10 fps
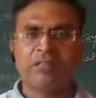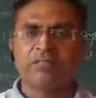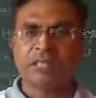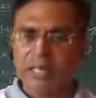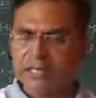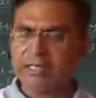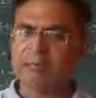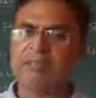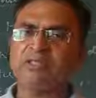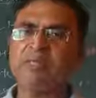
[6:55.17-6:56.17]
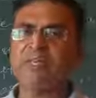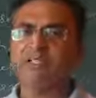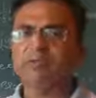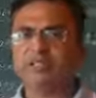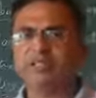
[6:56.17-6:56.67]
That database
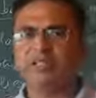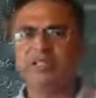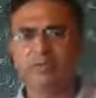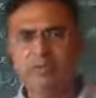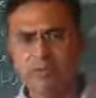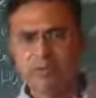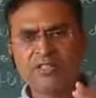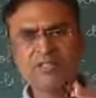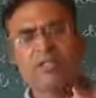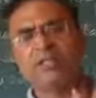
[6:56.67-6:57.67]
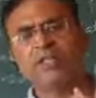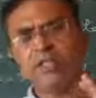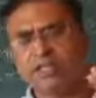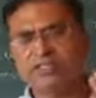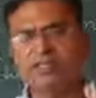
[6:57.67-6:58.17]
management system is based on the
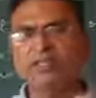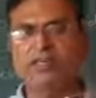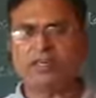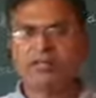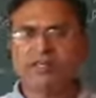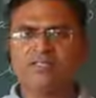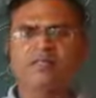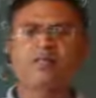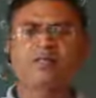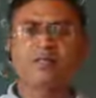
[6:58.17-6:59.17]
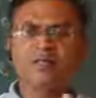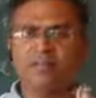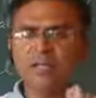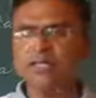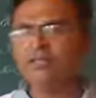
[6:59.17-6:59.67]
relational database
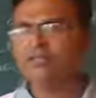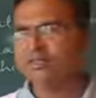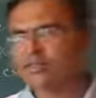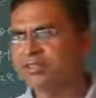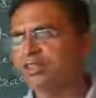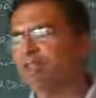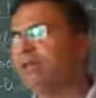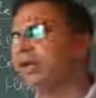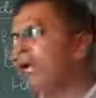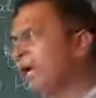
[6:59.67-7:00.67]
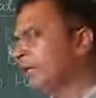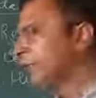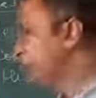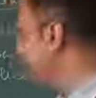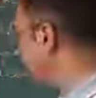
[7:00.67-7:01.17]
management system,
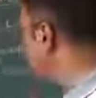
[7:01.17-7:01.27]
and that